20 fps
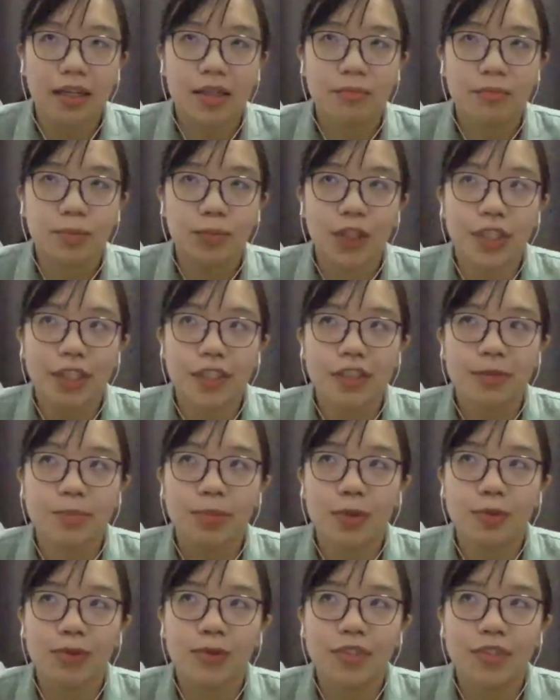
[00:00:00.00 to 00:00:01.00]

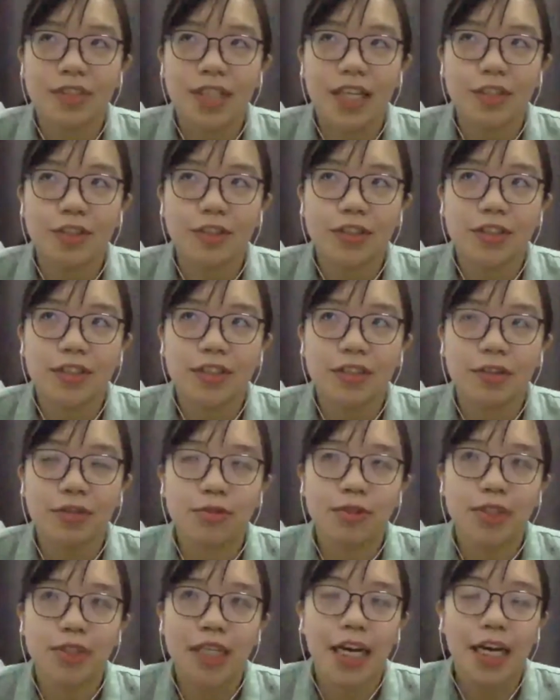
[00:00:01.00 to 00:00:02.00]
predispose Asians
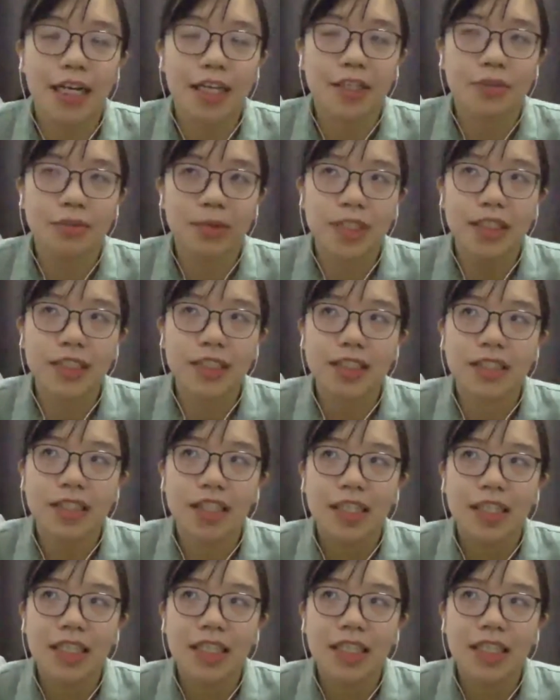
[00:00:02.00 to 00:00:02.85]
to a higher risk.